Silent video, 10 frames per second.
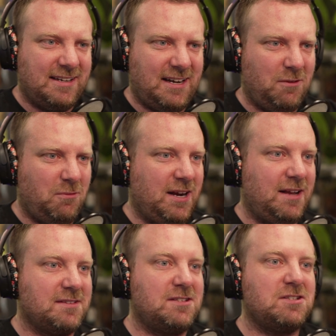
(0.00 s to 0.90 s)
Uh, what
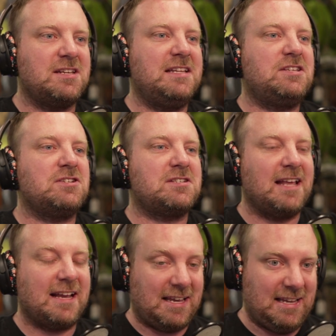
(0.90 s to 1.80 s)
else? Just and just
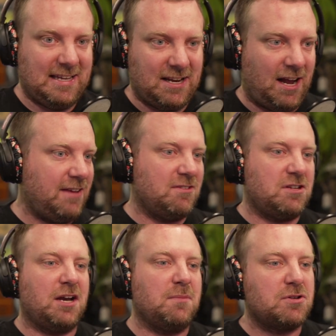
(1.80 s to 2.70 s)
like not even
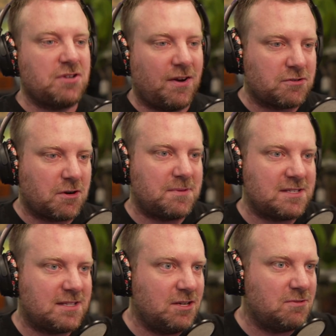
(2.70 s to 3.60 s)
talking about JavaScript is
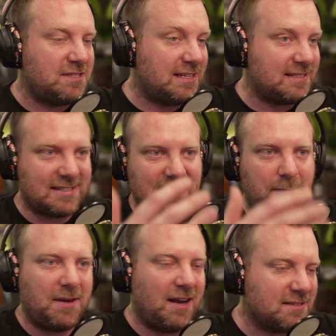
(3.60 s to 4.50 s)
the new C S S A
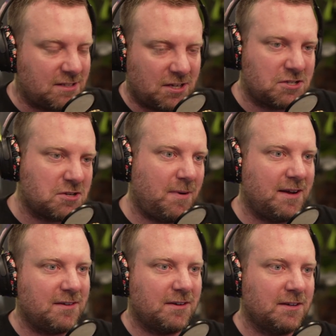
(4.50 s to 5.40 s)
P Is I touched
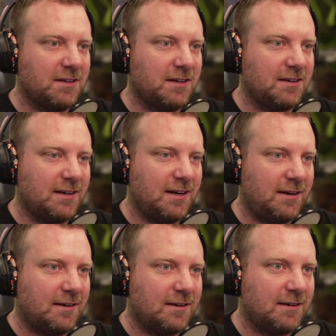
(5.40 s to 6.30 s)
upon earlier
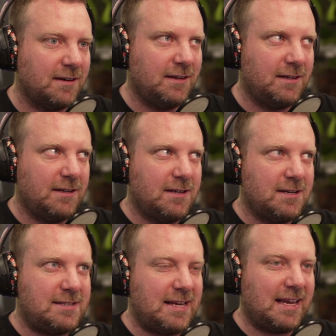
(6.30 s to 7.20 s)
are
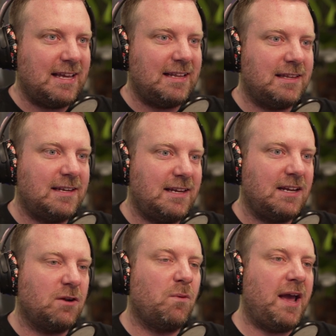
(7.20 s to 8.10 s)
taking the
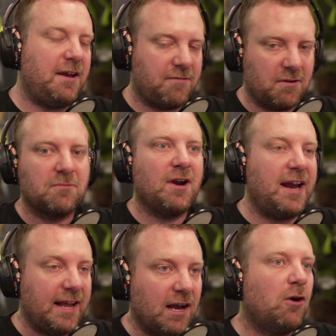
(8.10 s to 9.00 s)
need away from
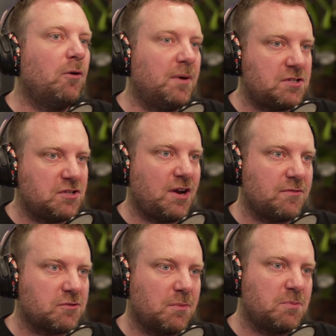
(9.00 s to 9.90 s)
writing a whole bunch of
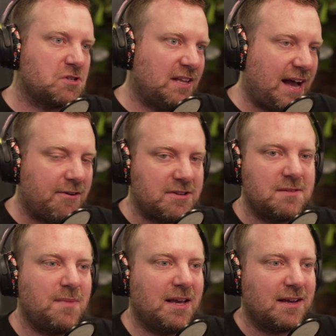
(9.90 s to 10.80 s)
JavaScript, which allow us to
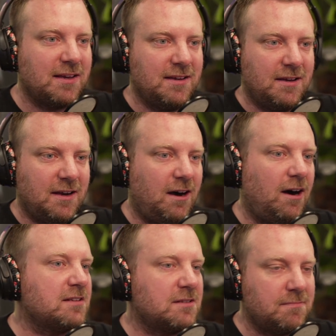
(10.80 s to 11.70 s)
make
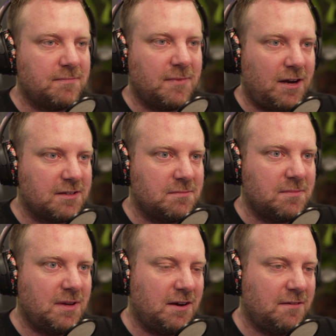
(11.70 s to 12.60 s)
awesome,
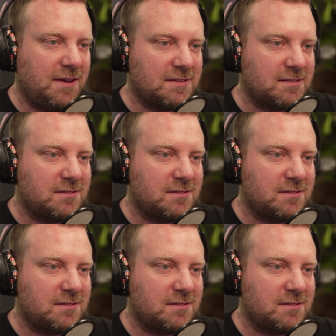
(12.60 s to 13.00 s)
awesome interfaces.